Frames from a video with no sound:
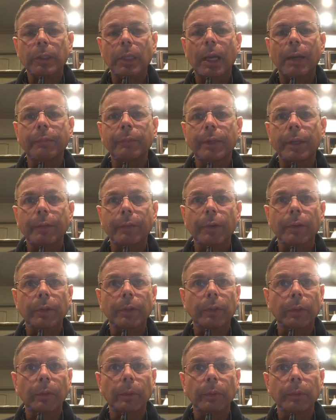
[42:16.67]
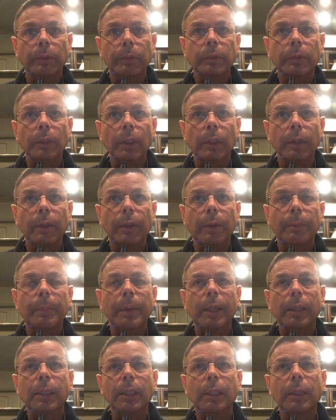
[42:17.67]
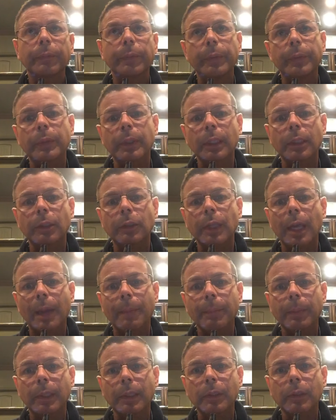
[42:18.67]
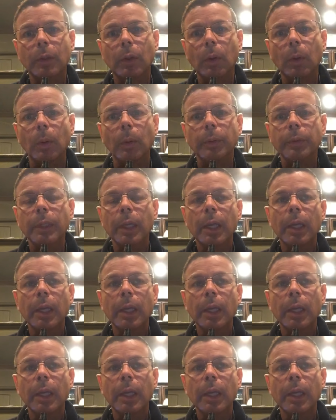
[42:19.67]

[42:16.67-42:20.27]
I've never used their method of using Japanese coals.